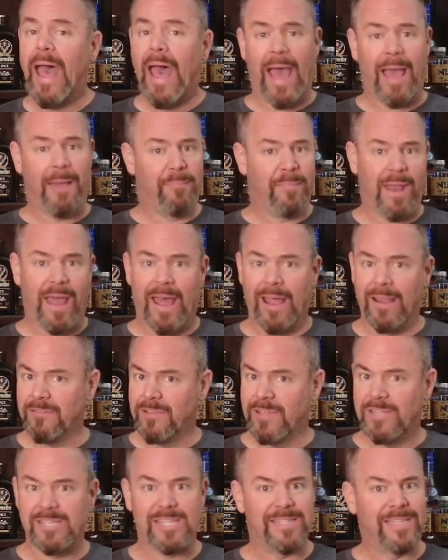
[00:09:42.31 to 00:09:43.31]

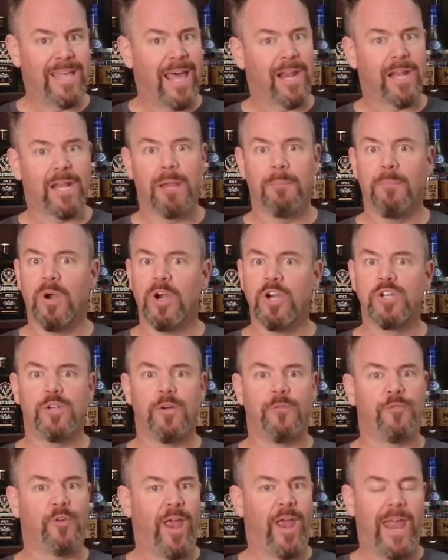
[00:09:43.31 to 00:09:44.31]
This is not a
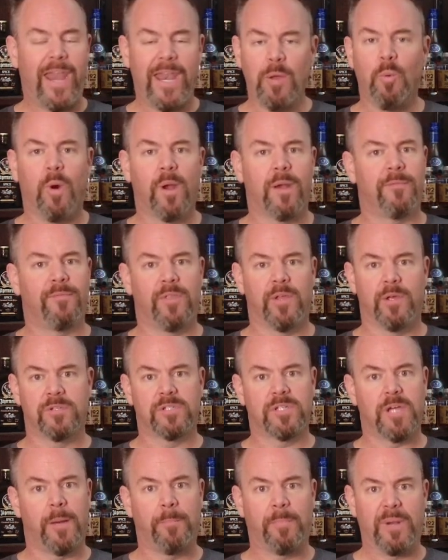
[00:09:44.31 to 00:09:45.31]
commercial for any one of
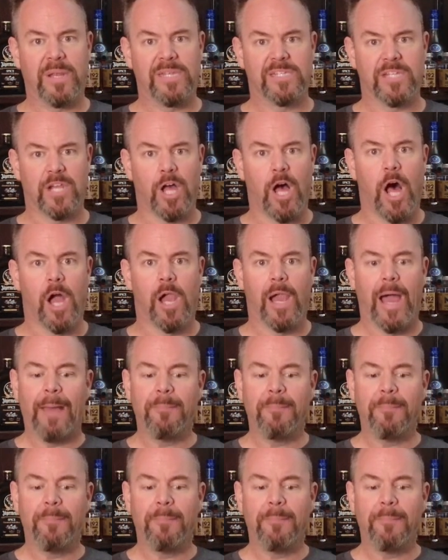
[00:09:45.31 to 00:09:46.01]
those companies at all.